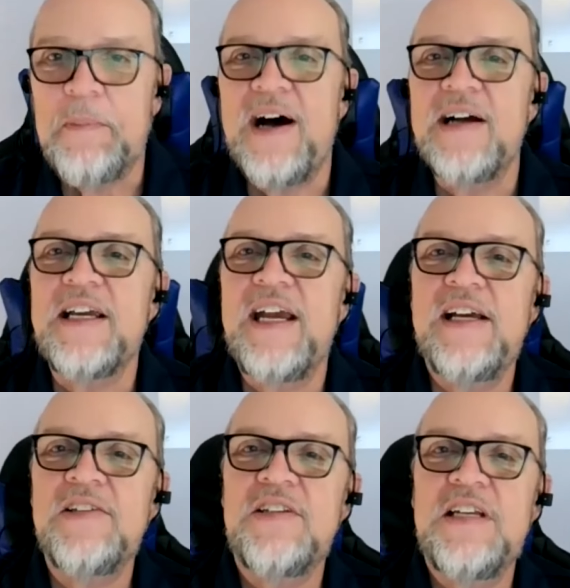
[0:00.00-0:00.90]
a
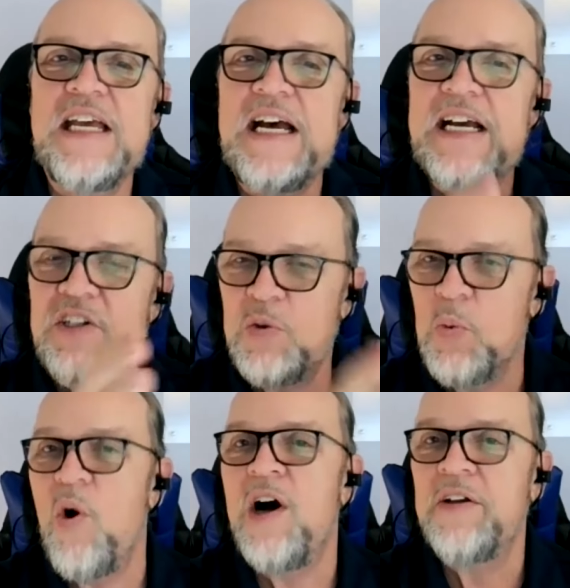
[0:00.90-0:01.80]
podcast. And I just
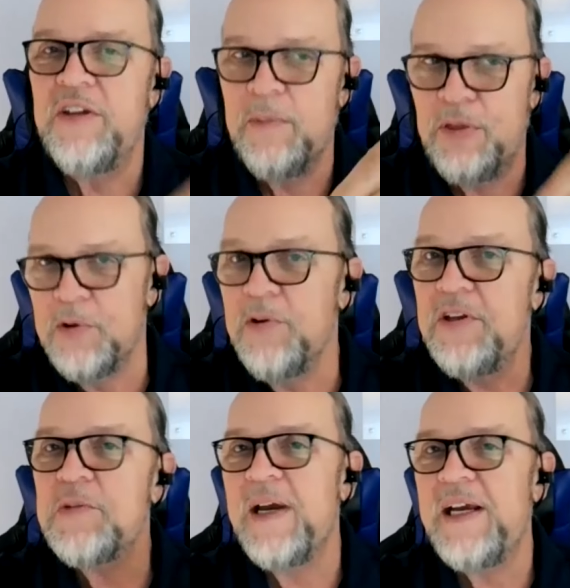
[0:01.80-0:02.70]
walk them through
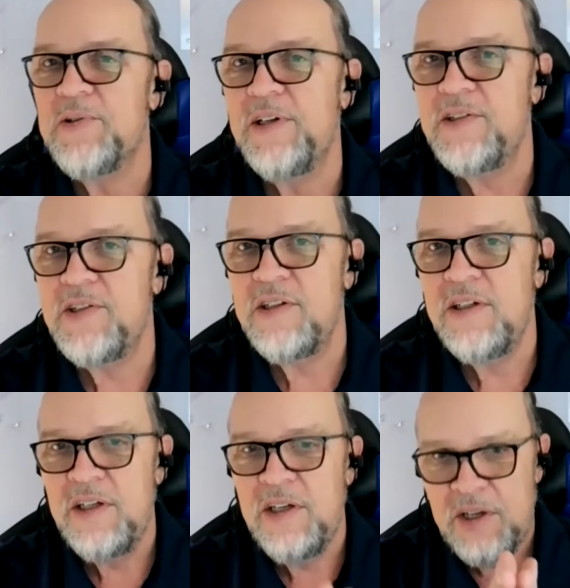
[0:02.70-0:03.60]
this matrix
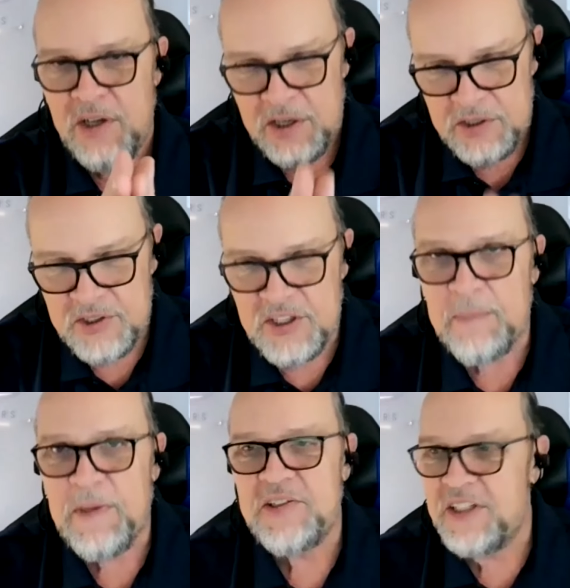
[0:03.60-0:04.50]

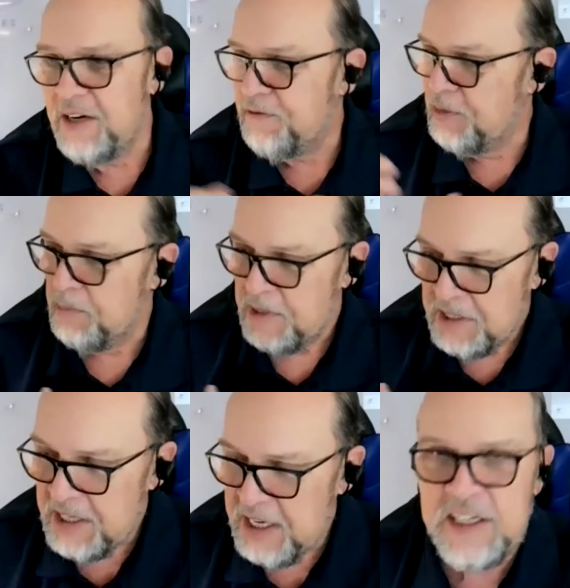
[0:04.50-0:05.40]
step by step from
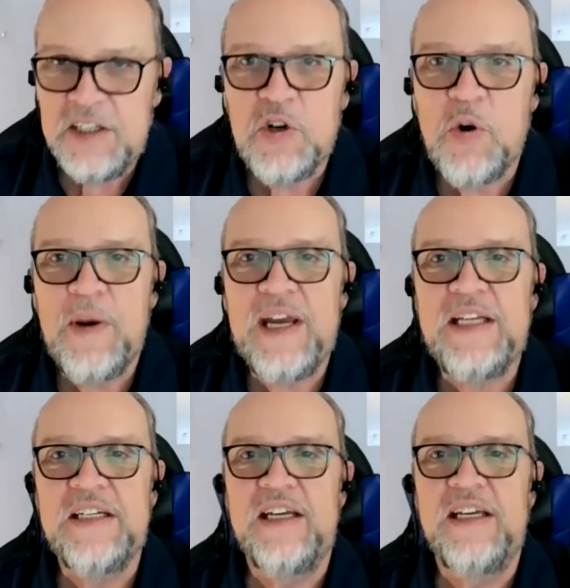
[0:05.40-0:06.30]
getting a
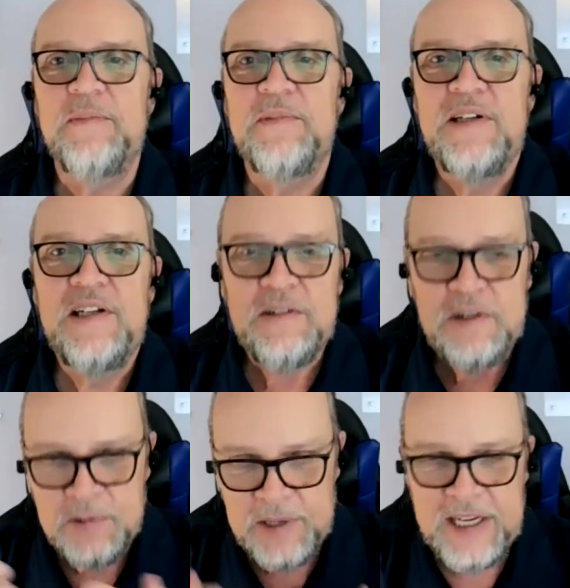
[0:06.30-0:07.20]
domain name,
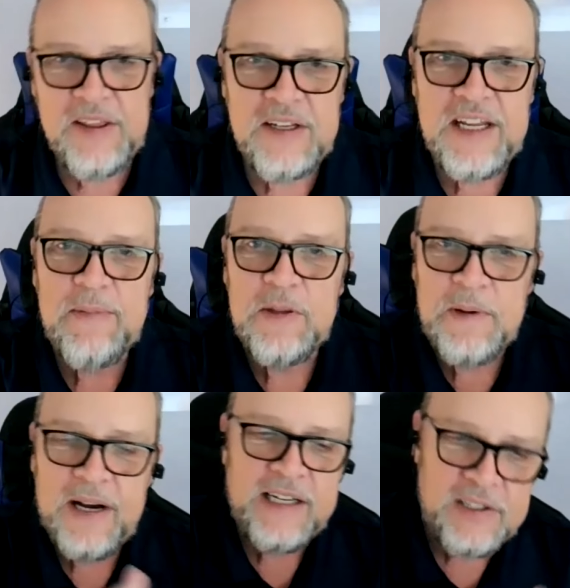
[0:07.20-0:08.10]
creating the name of the
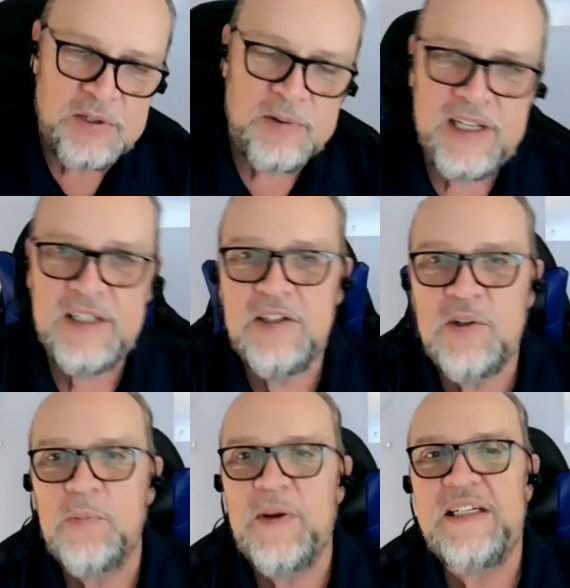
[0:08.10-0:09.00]
podcast, creating a
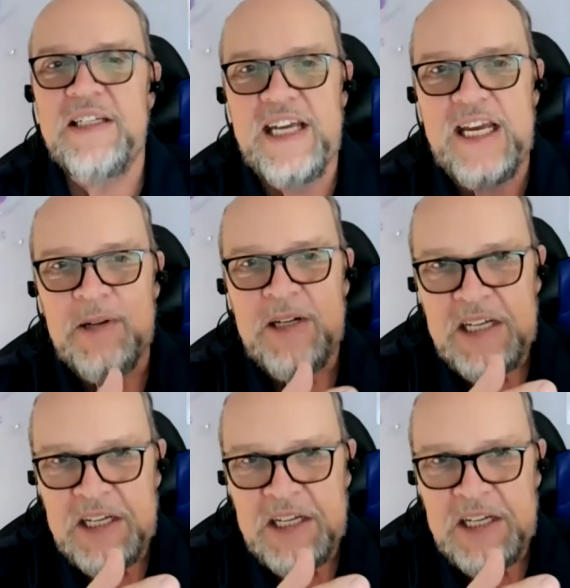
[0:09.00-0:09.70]
domain name,